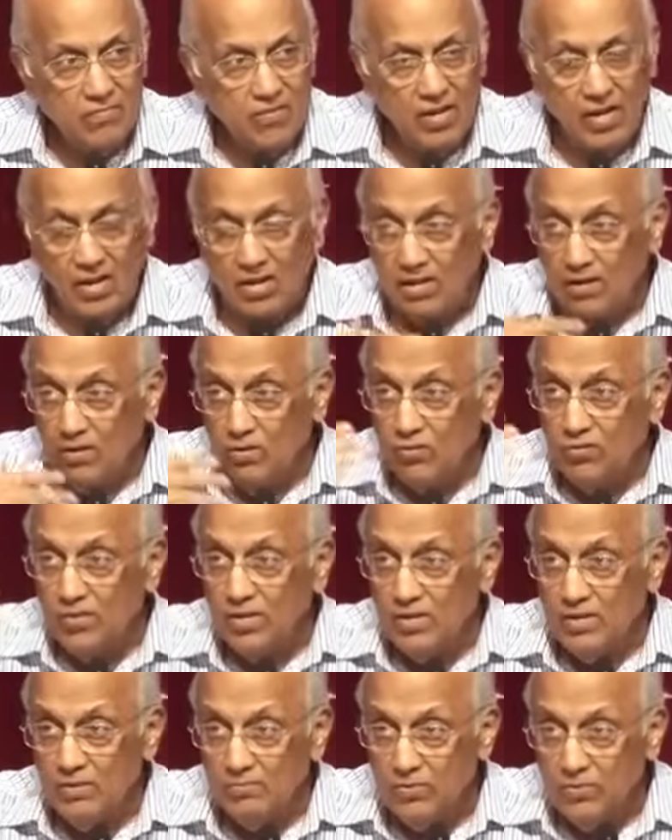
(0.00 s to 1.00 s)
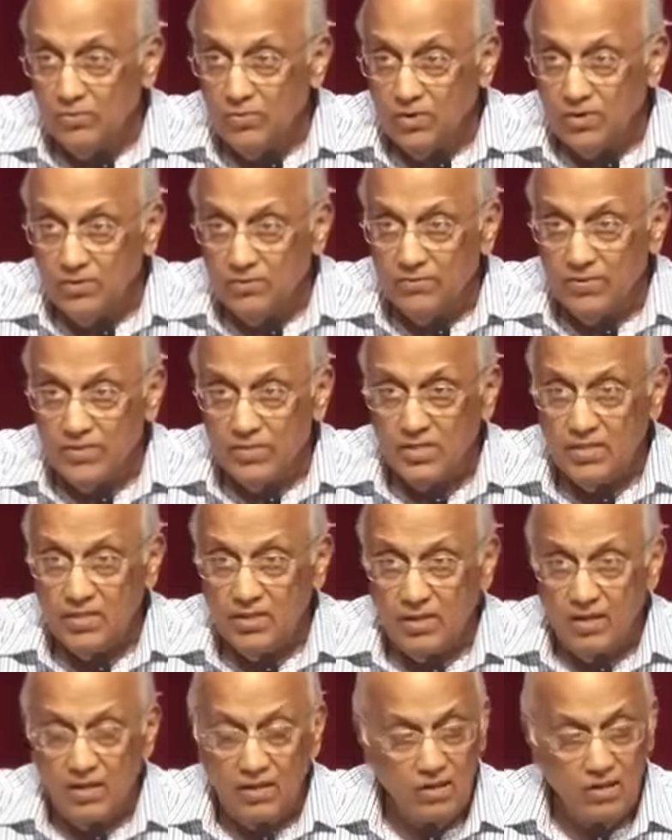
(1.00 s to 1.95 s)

He didn't overcome the world physically.